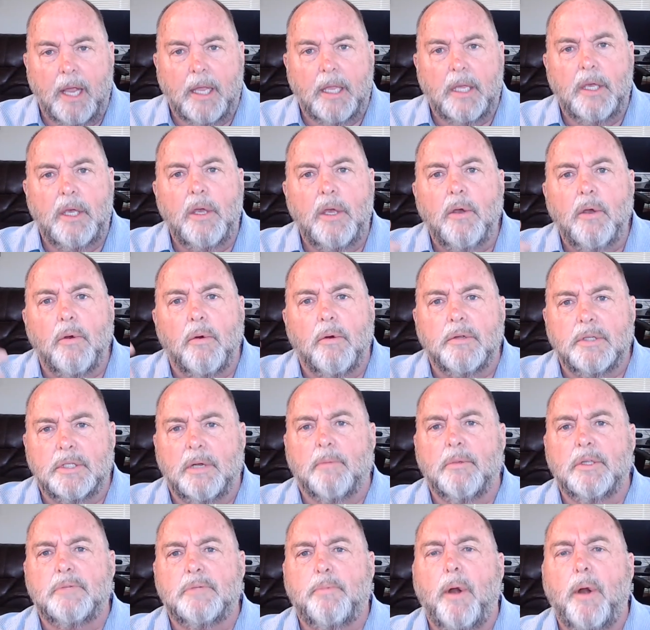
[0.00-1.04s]
queue in
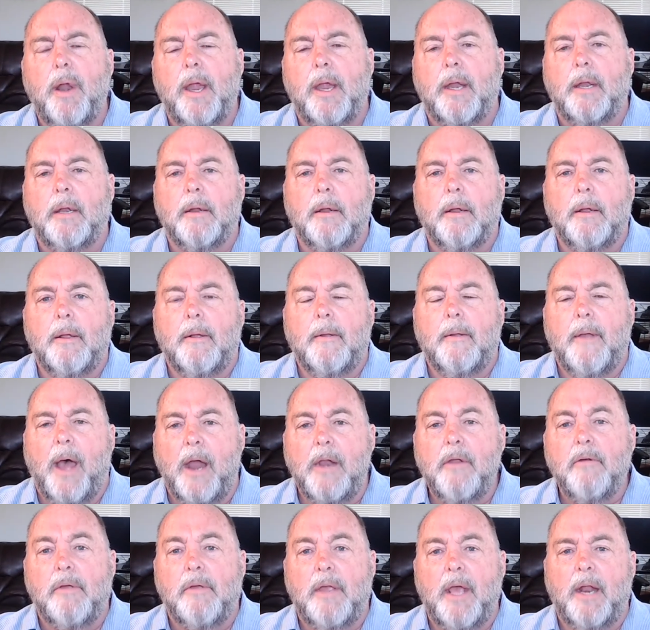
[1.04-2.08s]
someone's brain.
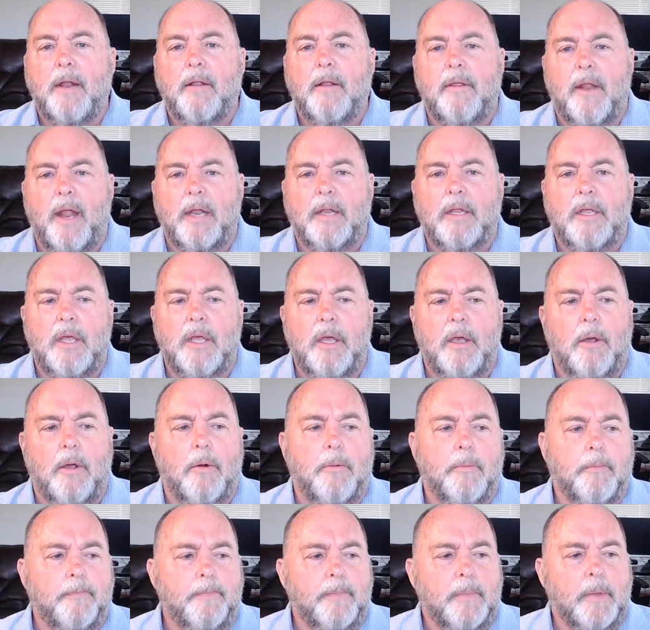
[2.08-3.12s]
How do you get into that
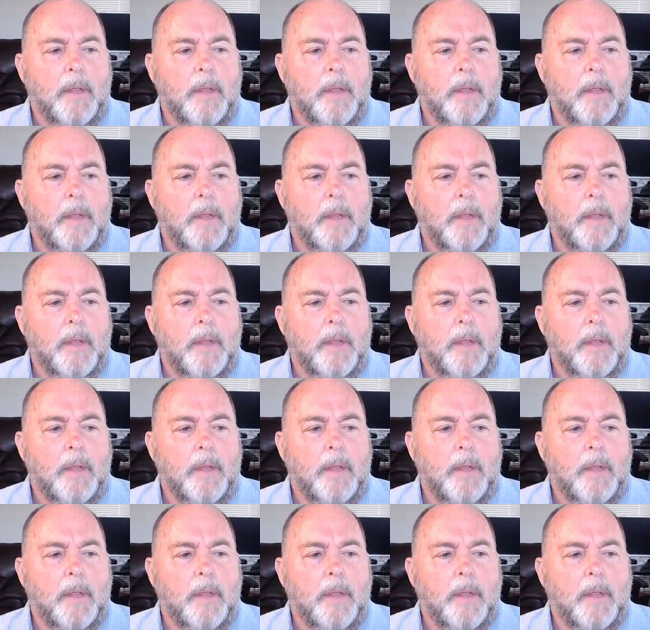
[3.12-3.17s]
queue?